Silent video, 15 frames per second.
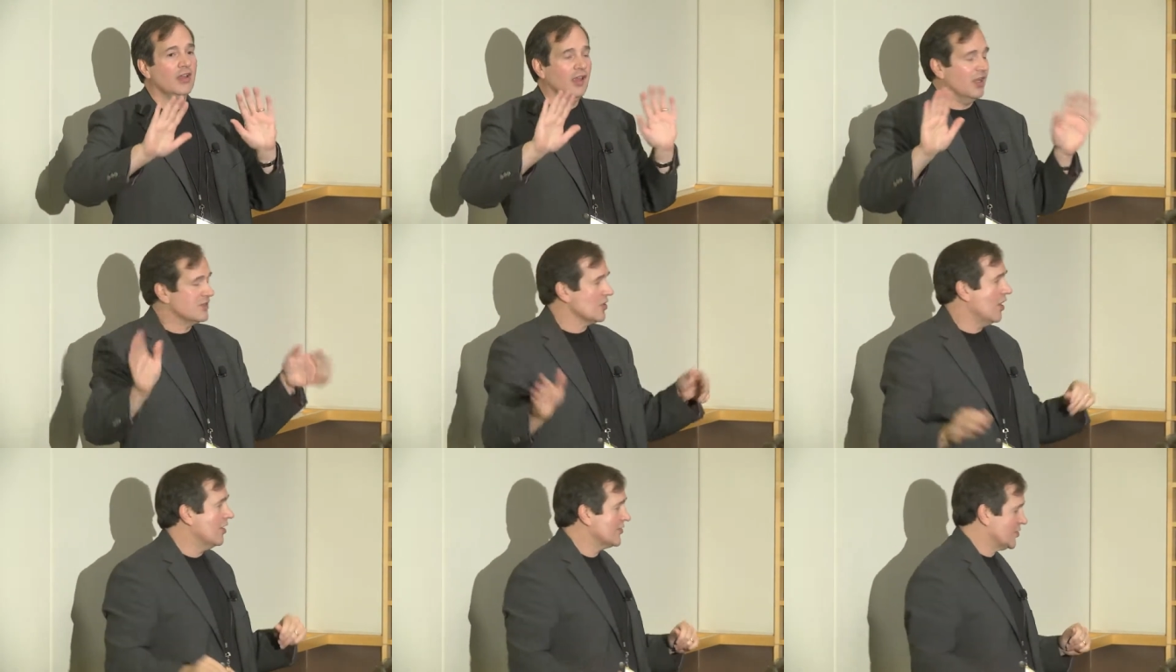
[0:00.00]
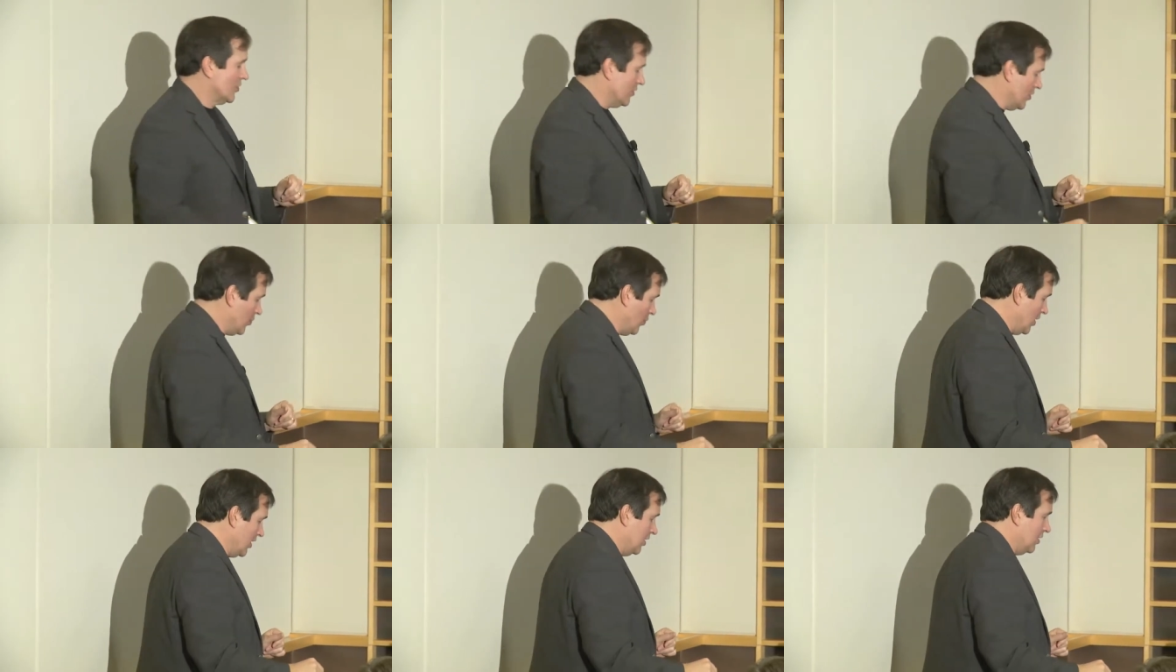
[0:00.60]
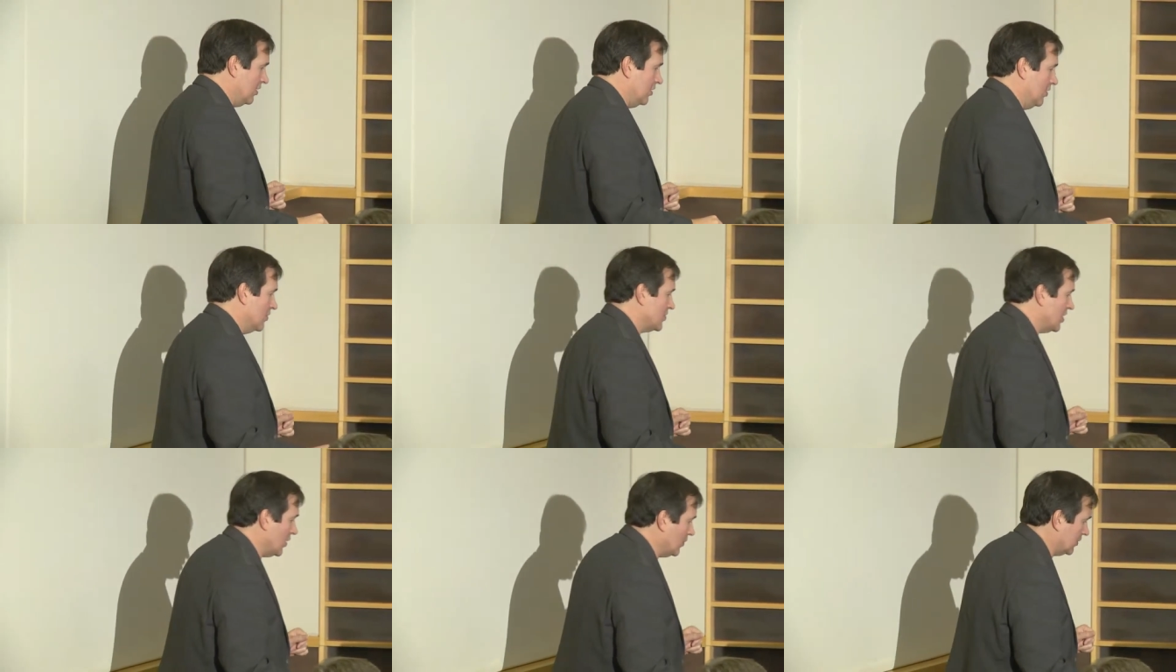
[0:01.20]
It's all stored in one
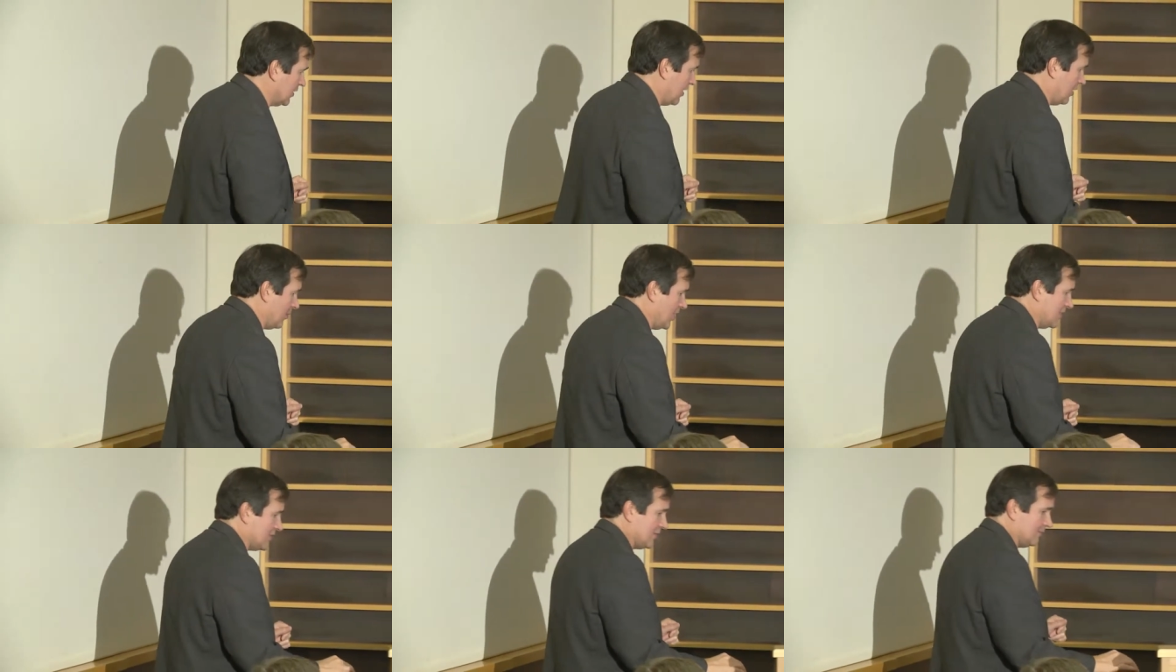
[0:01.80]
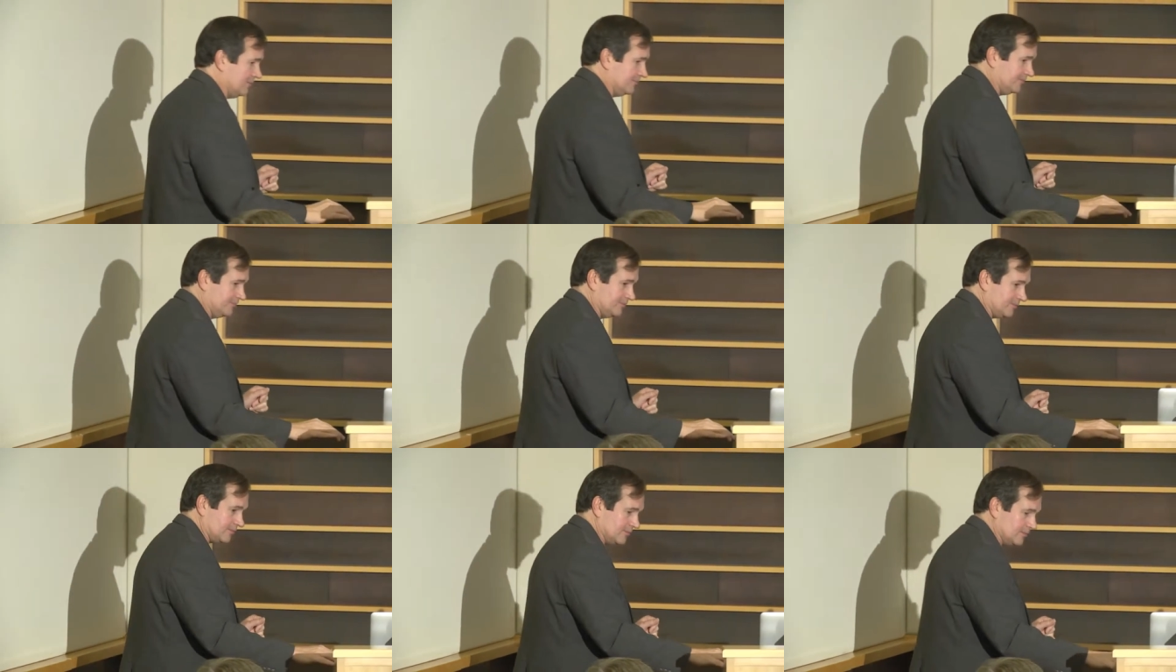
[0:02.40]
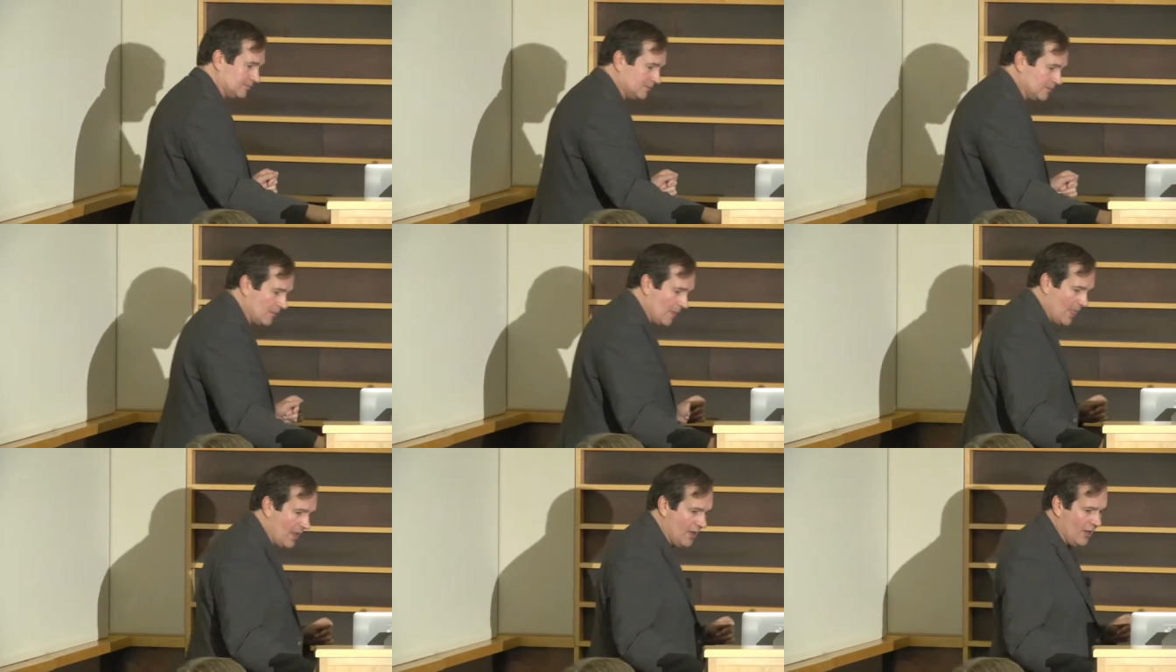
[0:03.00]
NoSQL database.
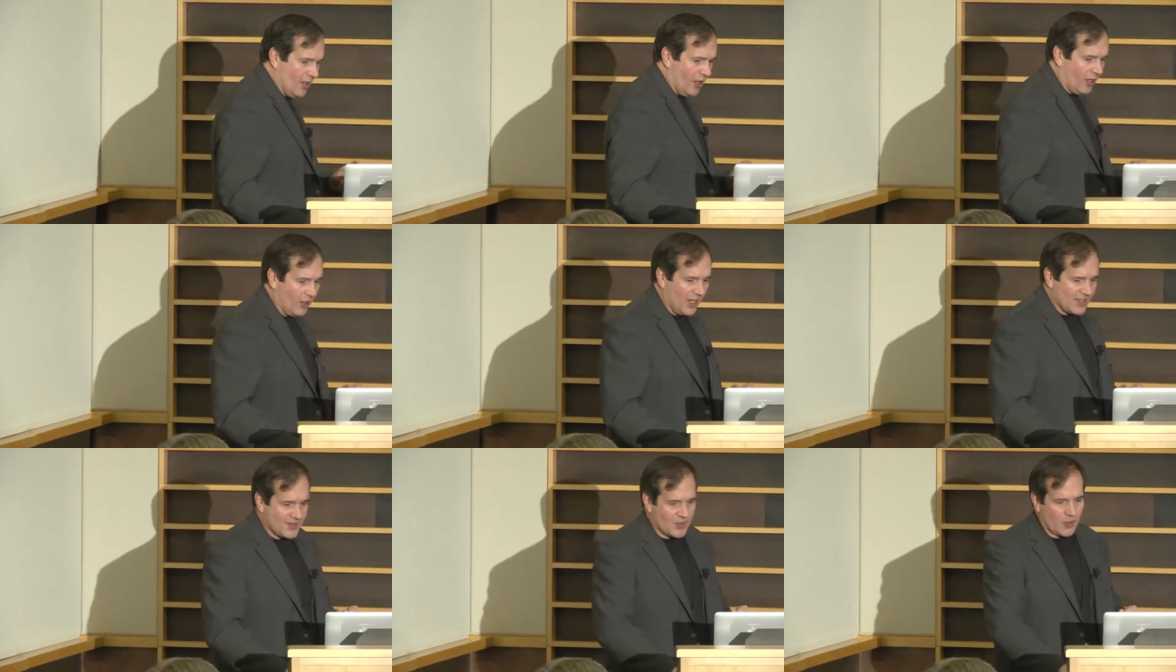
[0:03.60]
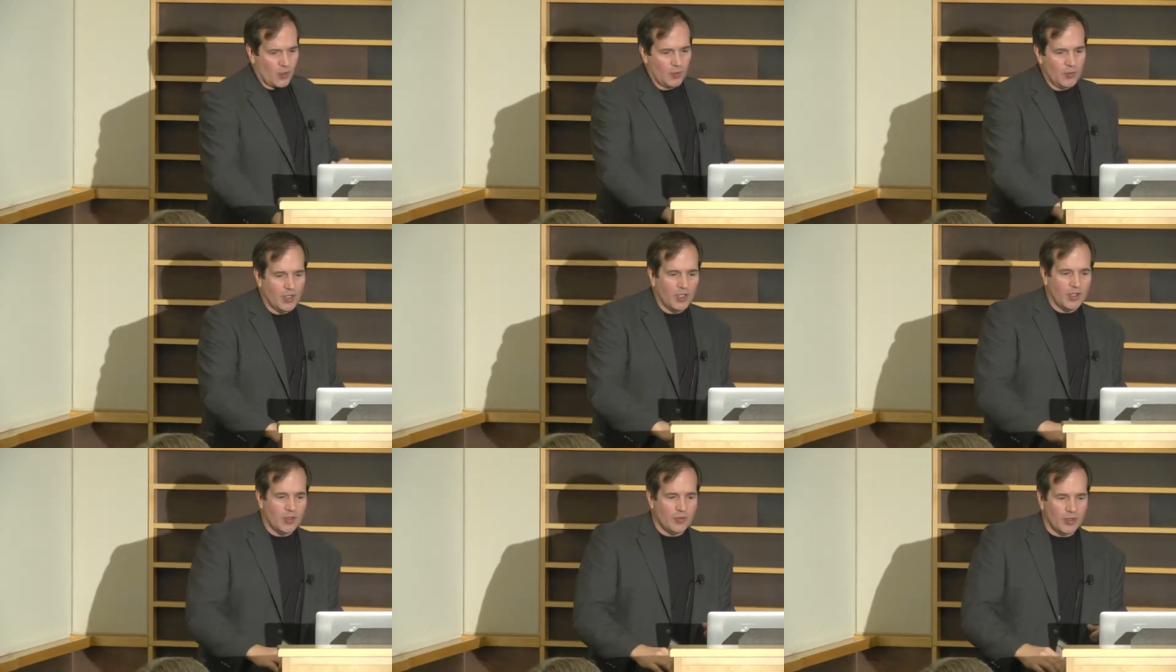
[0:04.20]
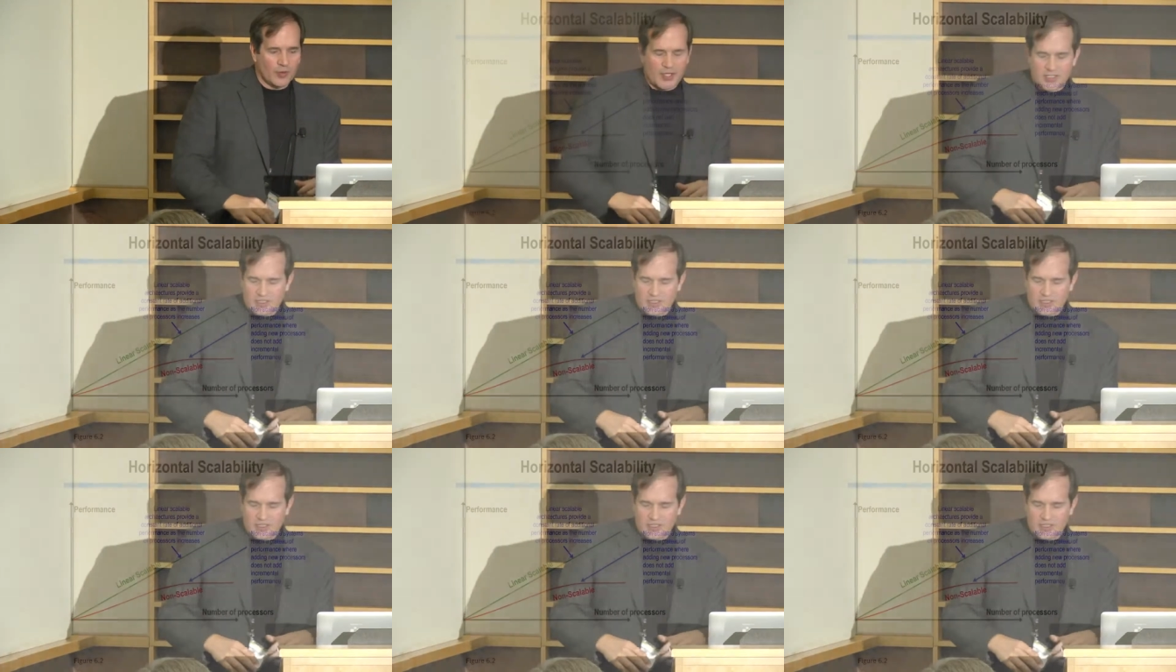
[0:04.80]
All right, so when we